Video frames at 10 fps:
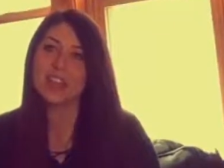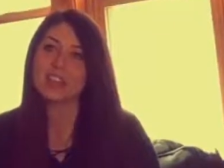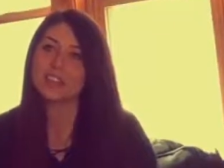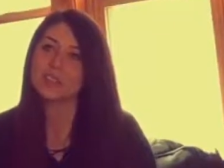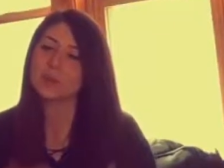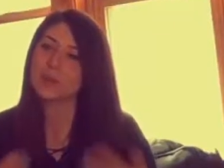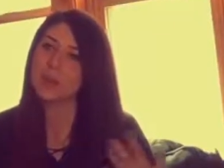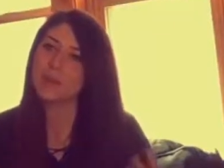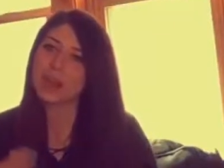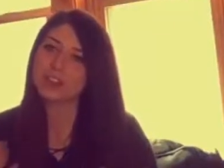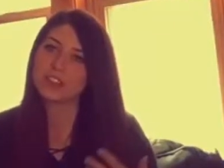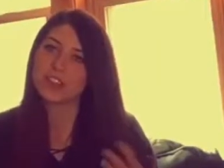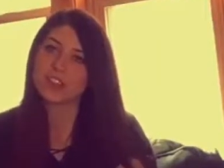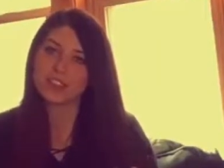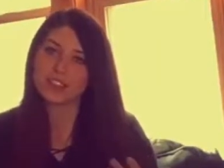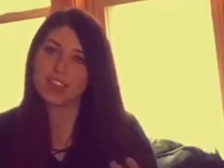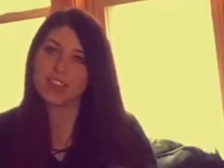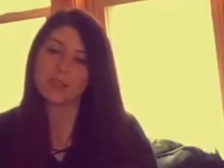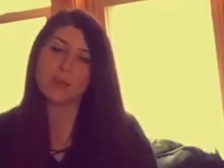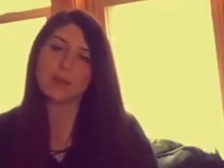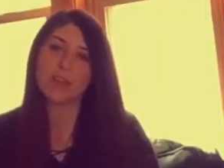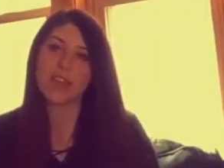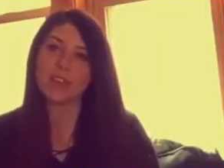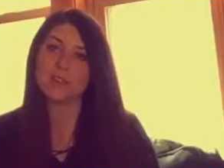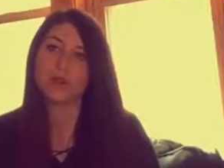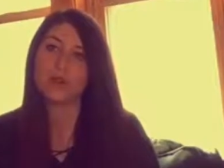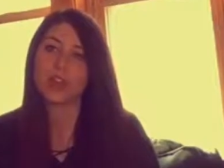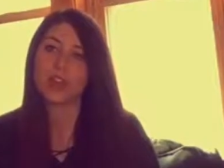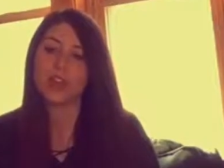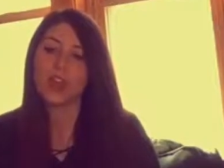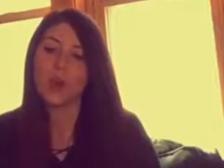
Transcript: just with our mantra, or saying that we've been kind of going